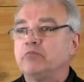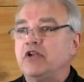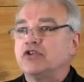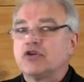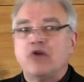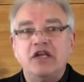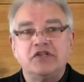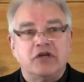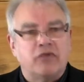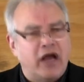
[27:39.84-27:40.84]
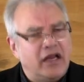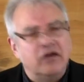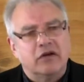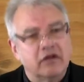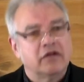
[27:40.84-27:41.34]
But it's crazy,
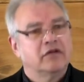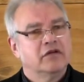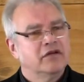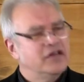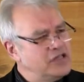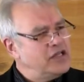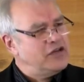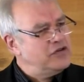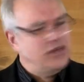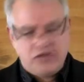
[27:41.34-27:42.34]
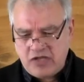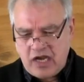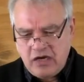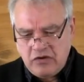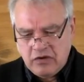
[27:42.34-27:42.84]
right? Isn't that
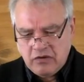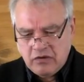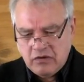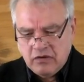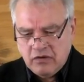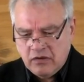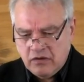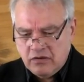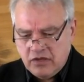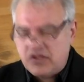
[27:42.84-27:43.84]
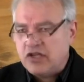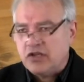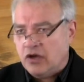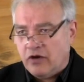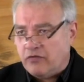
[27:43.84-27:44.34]
insane? This
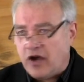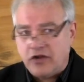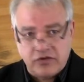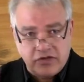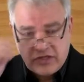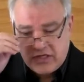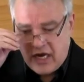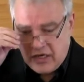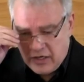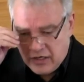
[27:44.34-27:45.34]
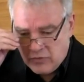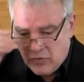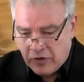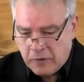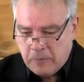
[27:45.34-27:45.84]
isn't our father's society
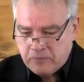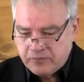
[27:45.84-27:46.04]
anymore.